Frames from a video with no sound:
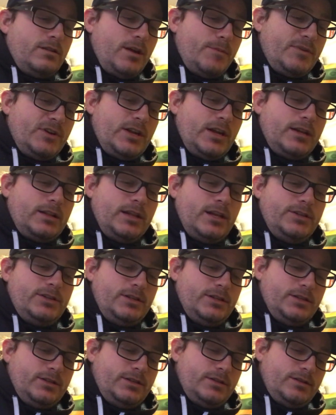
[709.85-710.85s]
Upper Deck
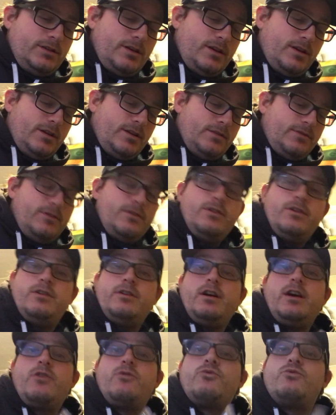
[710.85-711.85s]
Legends, uh,
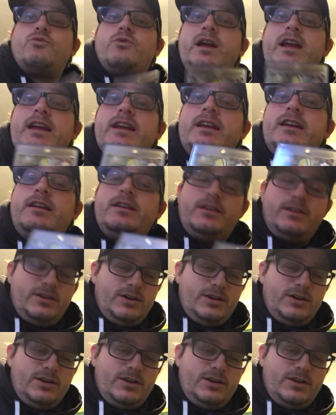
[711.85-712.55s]
the a Ray